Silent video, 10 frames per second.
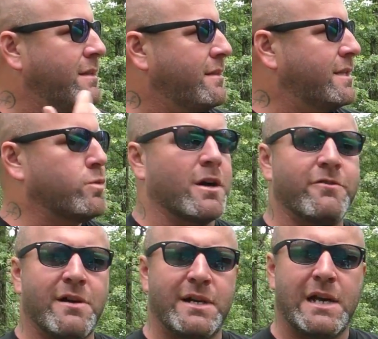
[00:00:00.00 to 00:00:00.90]
let's walk
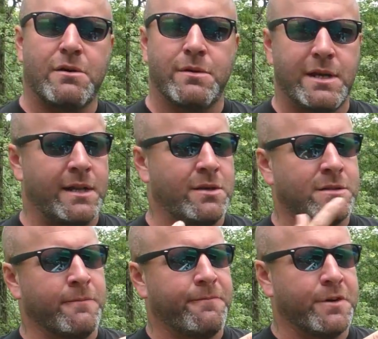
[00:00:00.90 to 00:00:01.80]
around now and do
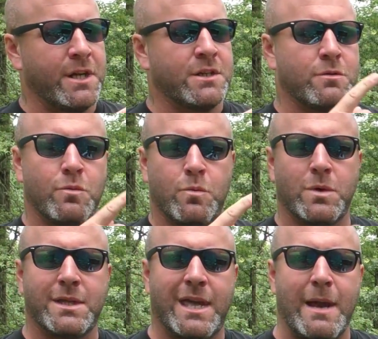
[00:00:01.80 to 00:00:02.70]
some footage
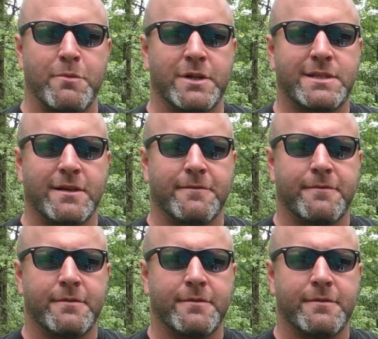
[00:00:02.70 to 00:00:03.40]
with the camera itself.